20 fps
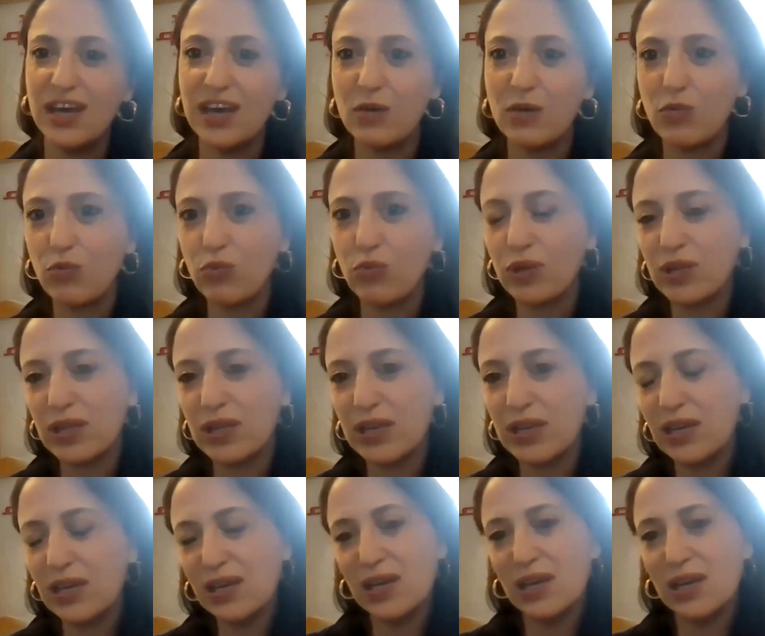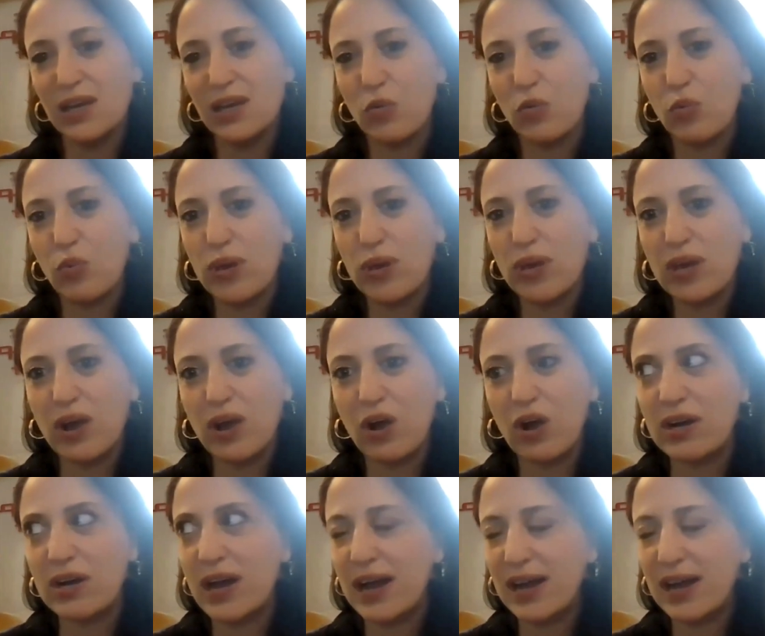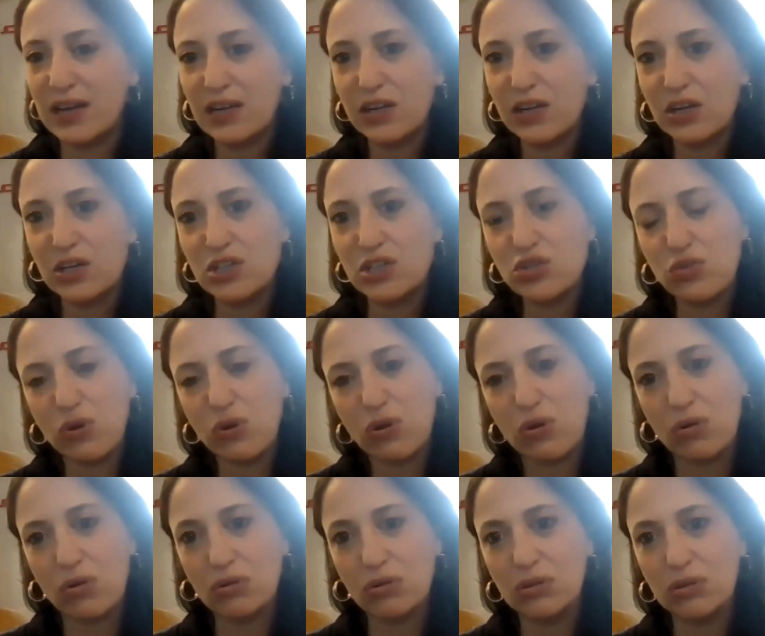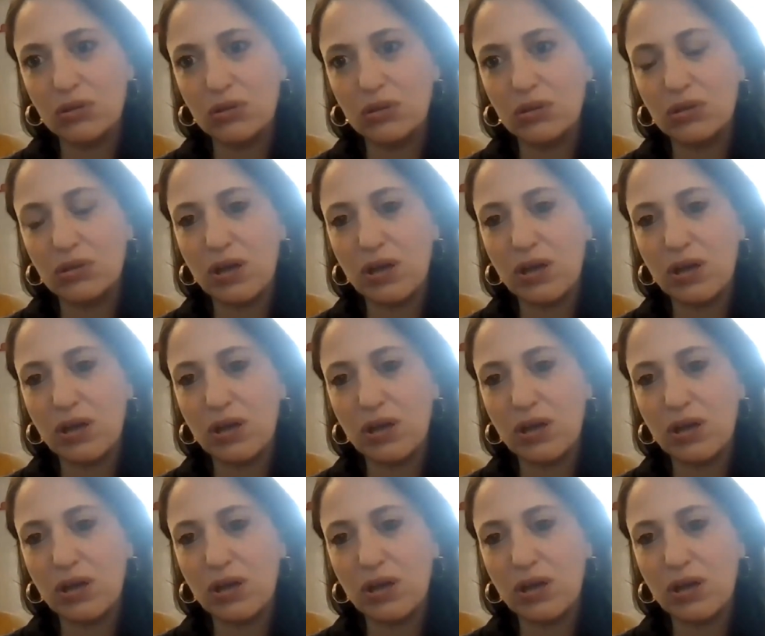It really, we are not in control